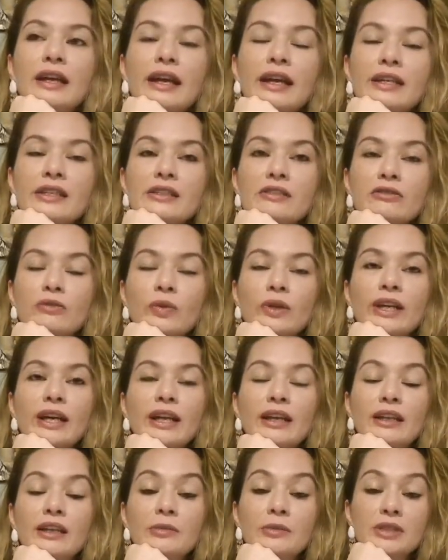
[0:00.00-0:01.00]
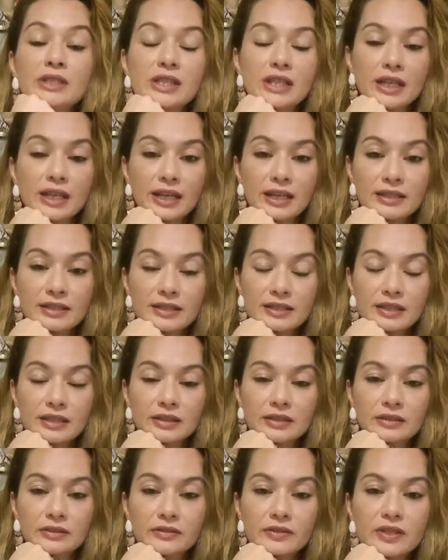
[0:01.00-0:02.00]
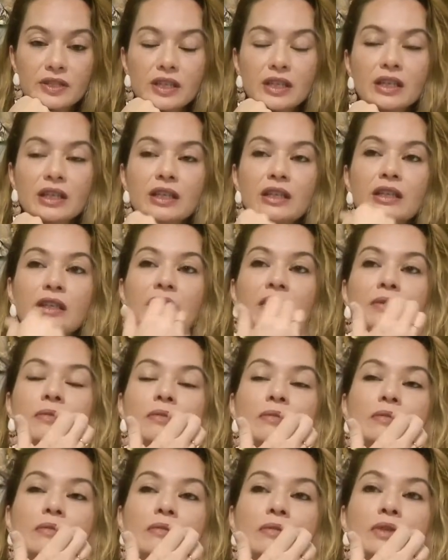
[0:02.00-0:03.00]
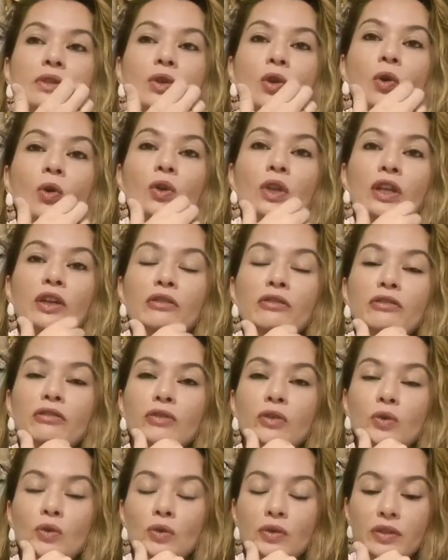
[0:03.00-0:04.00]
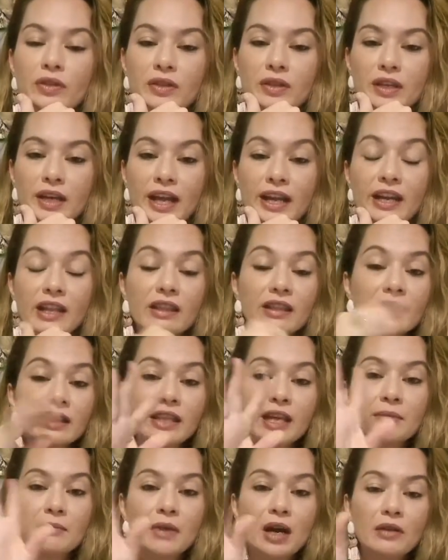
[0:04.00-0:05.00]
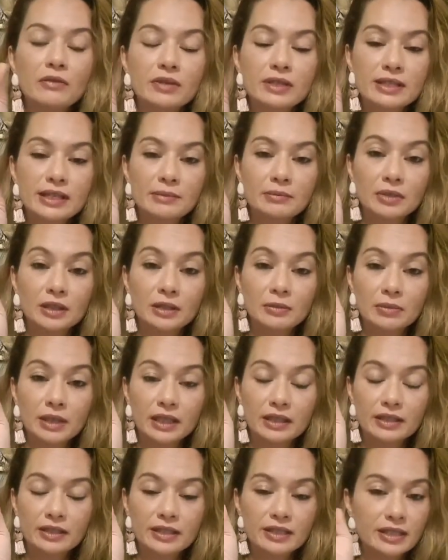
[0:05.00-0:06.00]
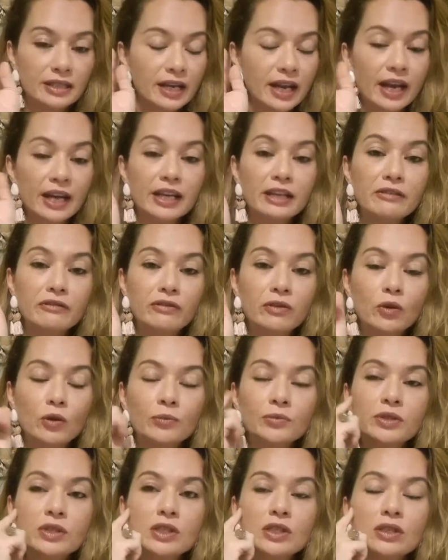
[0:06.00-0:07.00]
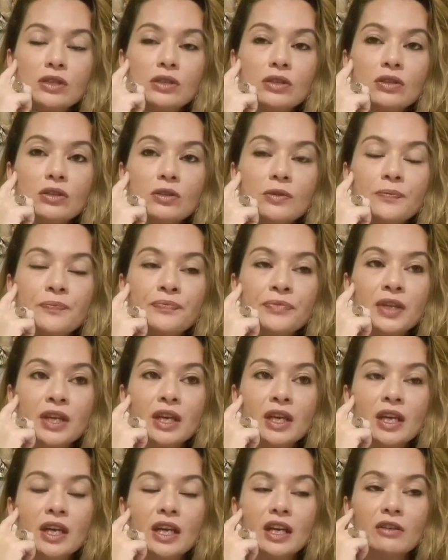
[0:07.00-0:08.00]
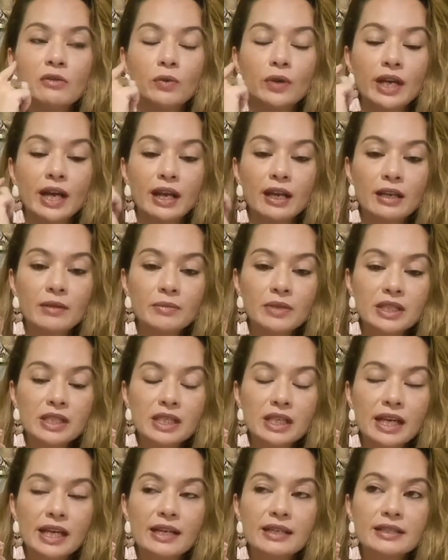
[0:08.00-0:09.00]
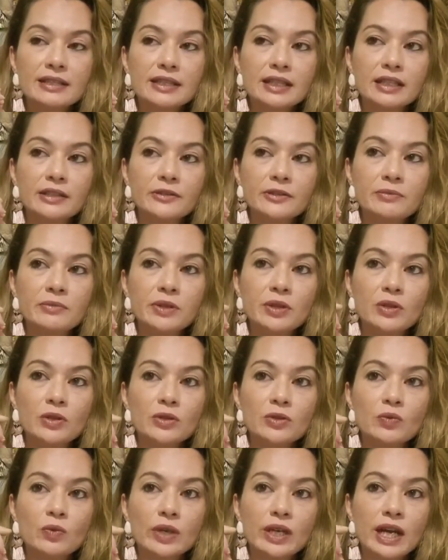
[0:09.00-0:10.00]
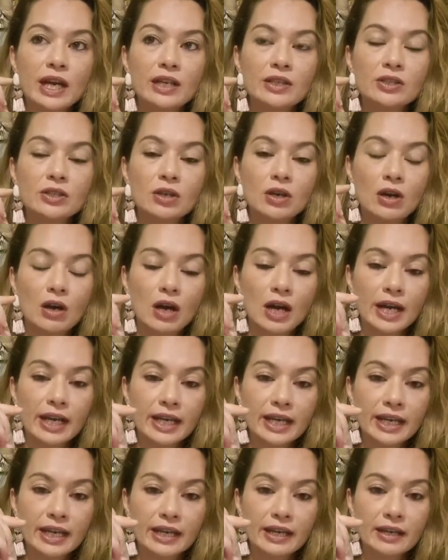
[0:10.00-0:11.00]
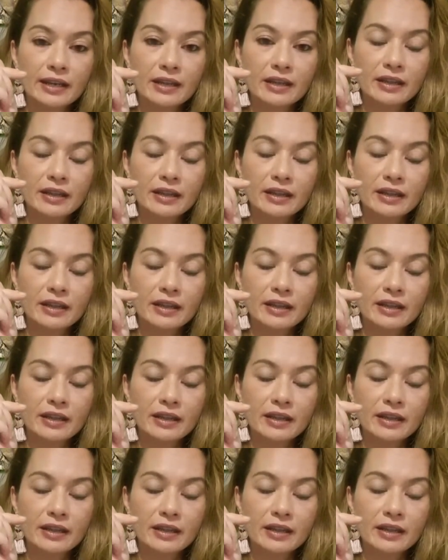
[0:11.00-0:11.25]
And if we are limiting ourselves in calling forth anything that might resemble abundance in any form to you, if we are limiting ourselves because we are tying